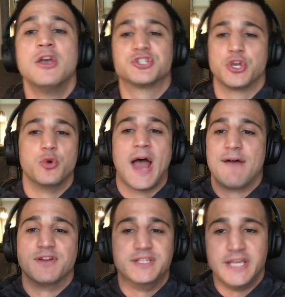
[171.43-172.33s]
So you would
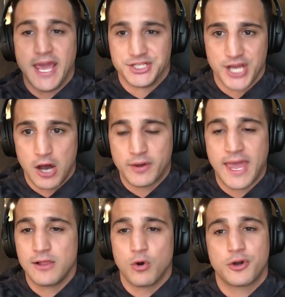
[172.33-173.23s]
have a DHL
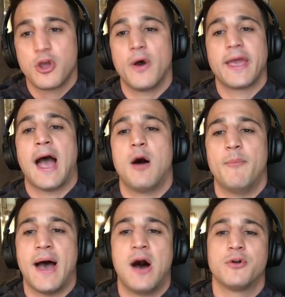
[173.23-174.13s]
Gaylord going
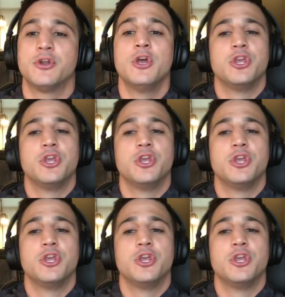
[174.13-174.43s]
outbound,